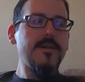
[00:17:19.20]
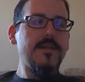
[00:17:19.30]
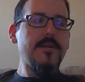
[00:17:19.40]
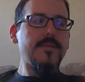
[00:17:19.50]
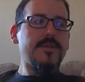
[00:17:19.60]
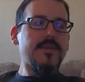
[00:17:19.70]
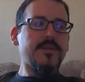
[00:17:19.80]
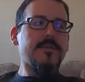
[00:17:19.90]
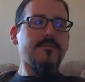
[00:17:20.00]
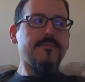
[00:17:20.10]
there were
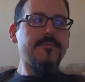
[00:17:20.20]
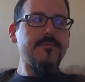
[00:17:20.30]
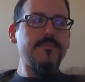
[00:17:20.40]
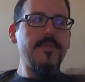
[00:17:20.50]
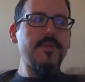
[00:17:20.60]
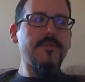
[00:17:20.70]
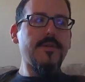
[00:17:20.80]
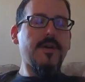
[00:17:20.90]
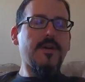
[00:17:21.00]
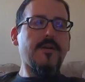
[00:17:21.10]
just, you
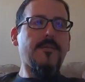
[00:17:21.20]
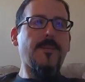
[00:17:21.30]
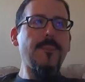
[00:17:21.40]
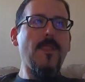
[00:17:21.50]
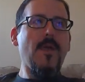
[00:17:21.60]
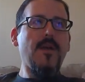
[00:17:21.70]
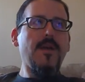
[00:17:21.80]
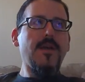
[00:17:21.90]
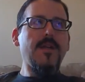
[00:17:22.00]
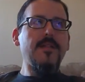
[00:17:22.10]
know,
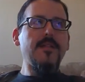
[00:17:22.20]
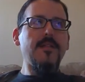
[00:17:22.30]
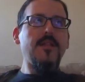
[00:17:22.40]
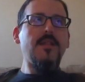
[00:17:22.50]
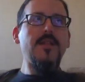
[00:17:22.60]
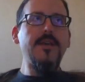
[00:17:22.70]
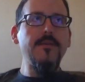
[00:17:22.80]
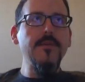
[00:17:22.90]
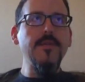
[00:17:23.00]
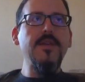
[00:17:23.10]

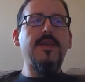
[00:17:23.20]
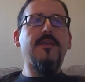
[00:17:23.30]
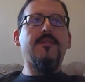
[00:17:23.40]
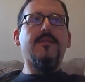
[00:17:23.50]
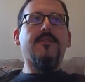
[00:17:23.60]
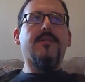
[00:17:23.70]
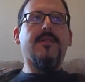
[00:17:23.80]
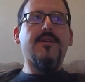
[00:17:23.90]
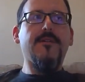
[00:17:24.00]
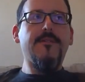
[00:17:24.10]
literally,
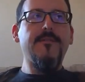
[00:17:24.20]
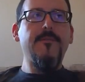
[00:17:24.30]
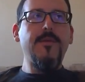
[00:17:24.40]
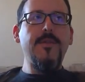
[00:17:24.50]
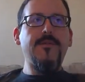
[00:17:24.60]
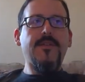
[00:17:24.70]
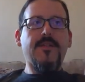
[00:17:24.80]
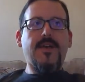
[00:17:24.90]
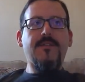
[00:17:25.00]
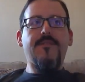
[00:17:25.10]
when you say
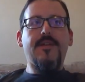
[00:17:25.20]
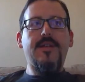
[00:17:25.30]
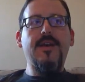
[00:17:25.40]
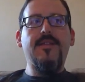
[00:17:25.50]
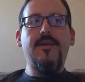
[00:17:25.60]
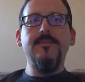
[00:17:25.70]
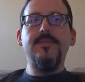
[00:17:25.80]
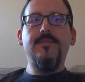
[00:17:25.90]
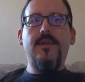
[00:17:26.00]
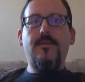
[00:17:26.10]
life and death, I'm
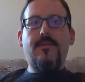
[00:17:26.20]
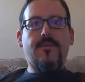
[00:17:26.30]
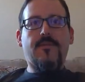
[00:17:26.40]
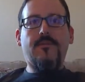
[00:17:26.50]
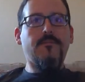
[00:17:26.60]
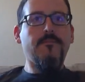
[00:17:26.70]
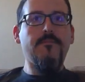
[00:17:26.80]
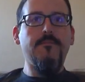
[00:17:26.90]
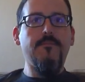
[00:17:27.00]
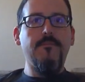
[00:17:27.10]
sure I was,
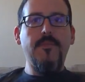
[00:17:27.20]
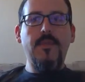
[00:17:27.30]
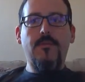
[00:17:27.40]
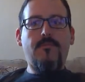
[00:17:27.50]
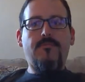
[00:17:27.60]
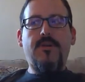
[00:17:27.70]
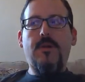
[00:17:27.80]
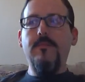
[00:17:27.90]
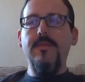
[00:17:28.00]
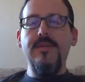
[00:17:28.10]
you know,
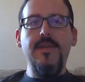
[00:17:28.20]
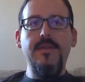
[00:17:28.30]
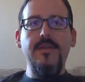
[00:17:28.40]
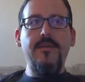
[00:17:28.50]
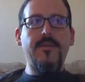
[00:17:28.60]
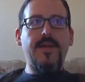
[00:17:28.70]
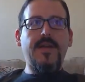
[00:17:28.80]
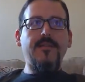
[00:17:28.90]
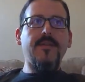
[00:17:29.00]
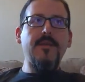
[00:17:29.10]
probably a year to
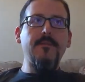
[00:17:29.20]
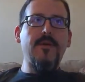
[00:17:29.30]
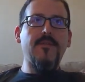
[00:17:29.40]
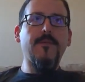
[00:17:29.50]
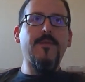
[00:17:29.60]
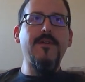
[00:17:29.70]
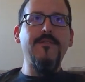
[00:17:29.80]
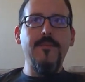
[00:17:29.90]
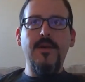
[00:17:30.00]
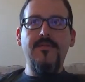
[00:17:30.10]
18 months away
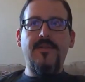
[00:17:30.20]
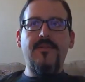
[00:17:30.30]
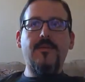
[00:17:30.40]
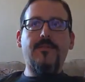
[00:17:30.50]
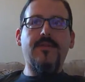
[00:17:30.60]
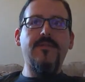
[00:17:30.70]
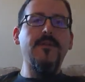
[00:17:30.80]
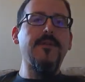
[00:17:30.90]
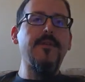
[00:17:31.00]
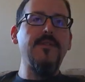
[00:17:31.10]
from having something
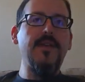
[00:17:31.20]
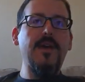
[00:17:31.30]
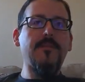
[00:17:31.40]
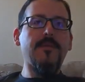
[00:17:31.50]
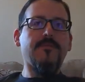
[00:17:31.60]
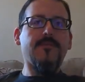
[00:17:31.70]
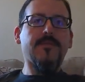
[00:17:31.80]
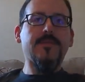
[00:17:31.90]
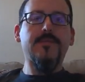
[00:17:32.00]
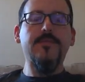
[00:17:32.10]
serious to happen, for
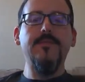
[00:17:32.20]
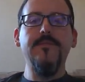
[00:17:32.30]
sure,